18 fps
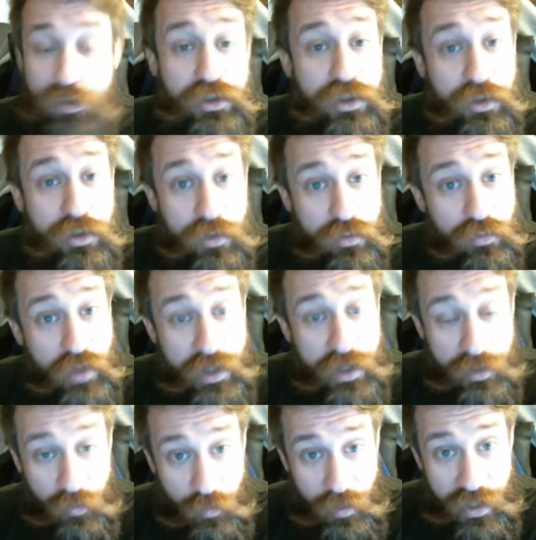Nuke
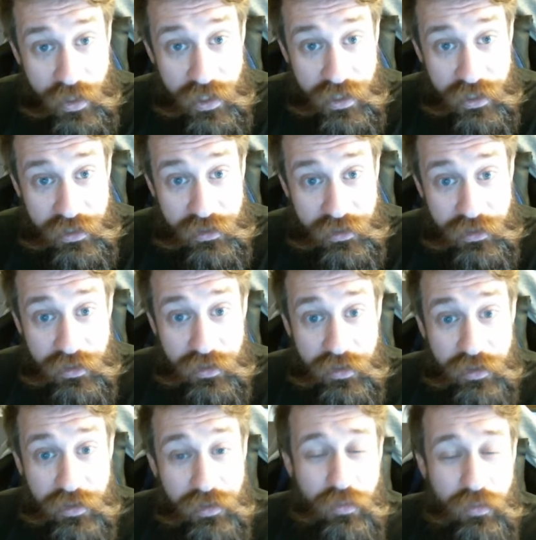right away,
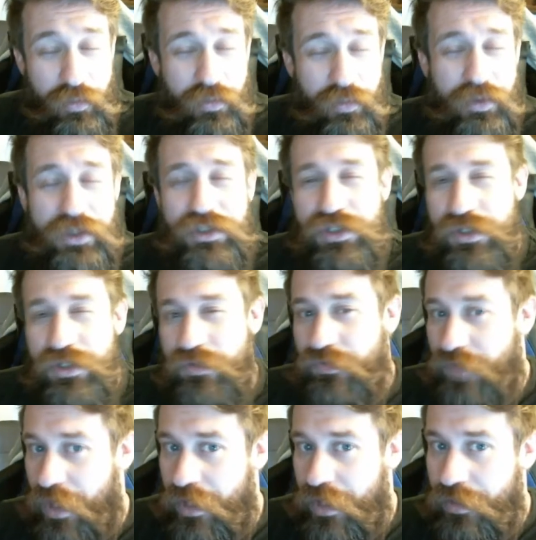which is
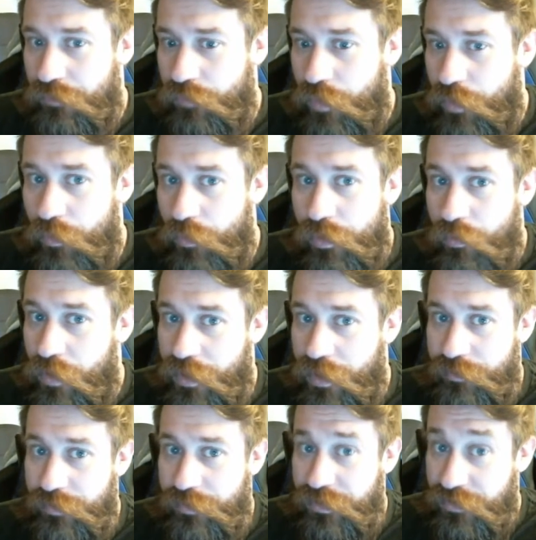kind of what we
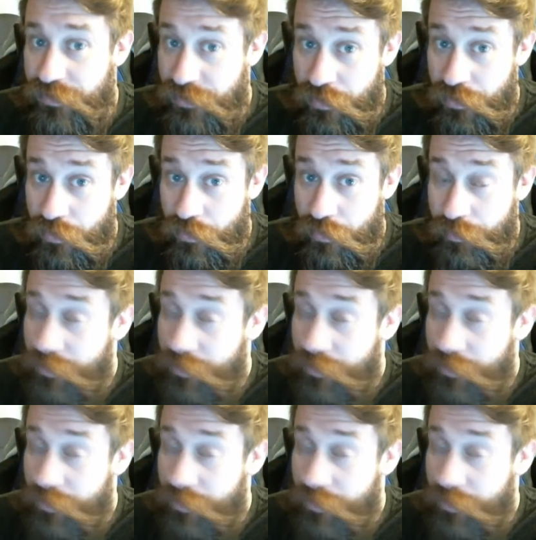wanted them to do